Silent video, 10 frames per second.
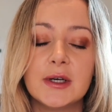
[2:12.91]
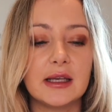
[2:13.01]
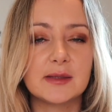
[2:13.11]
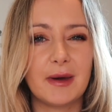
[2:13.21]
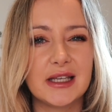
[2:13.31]

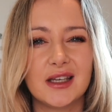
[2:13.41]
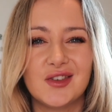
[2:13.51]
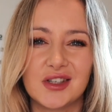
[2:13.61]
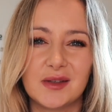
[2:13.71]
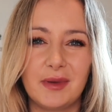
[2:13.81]
It's basically
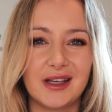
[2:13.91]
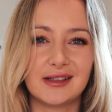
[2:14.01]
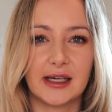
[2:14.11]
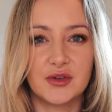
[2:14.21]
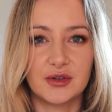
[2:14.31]
just a bit
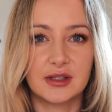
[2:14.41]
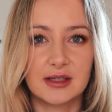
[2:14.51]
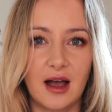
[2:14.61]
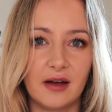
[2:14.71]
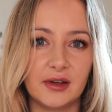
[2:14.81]
dangerous
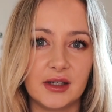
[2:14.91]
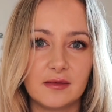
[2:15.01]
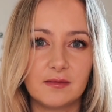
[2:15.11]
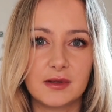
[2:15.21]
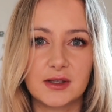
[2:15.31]
to have it
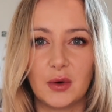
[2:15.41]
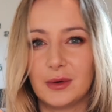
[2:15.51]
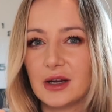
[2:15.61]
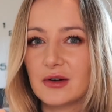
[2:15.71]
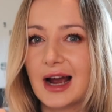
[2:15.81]
so
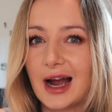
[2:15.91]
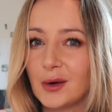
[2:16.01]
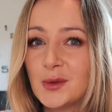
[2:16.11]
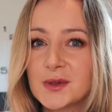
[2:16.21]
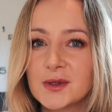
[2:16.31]
near a
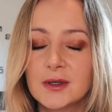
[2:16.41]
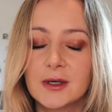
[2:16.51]
house.